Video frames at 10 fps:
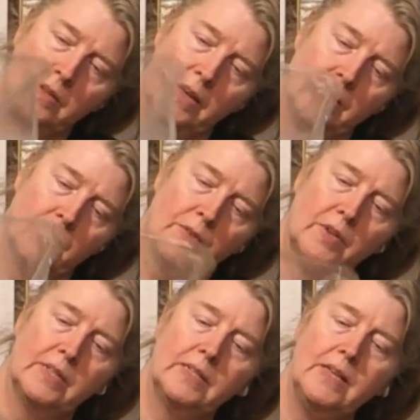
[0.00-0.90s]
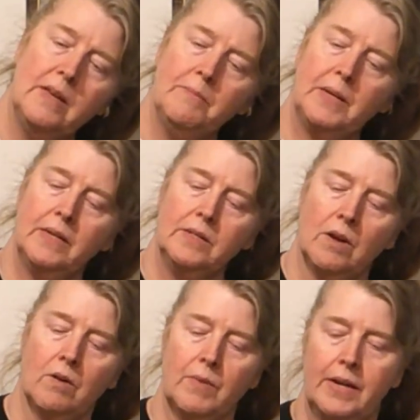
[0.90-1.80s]
don't know if you can see it, but it's
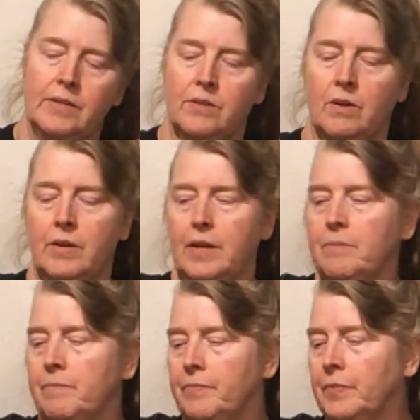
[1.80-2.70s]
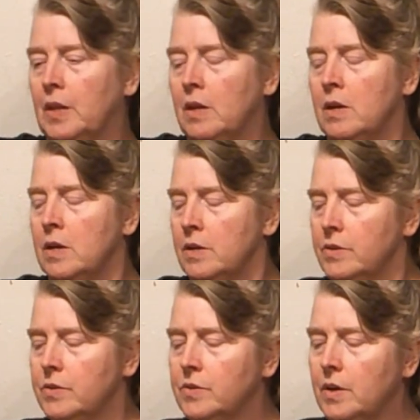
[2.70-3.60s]
already starting.
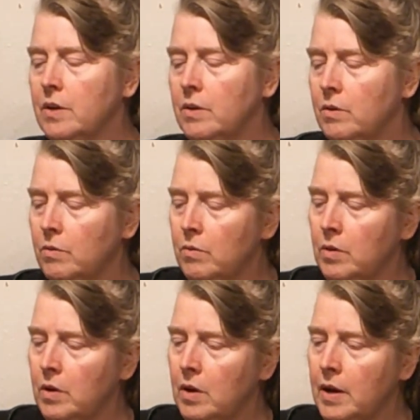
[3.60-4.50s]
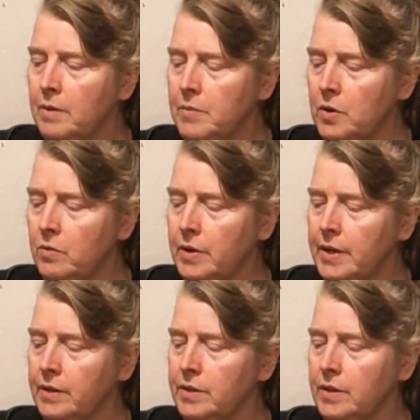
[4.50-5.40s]
So I'm
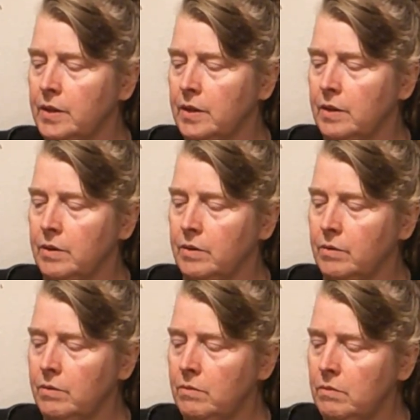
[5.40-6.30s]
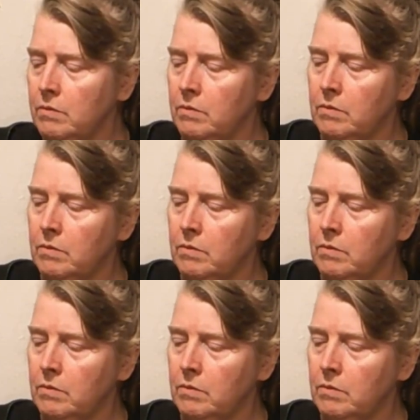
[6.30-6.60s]
going to